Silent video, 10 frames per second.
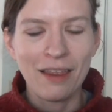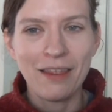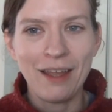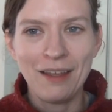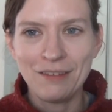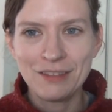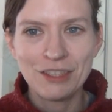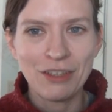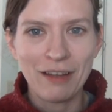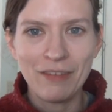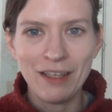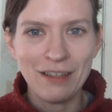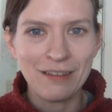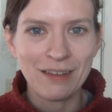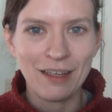that still have the
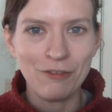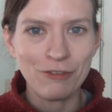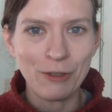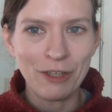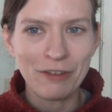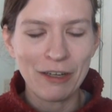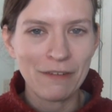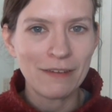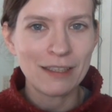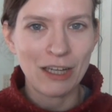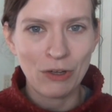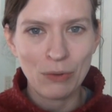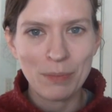ends kind of floating around in the toe,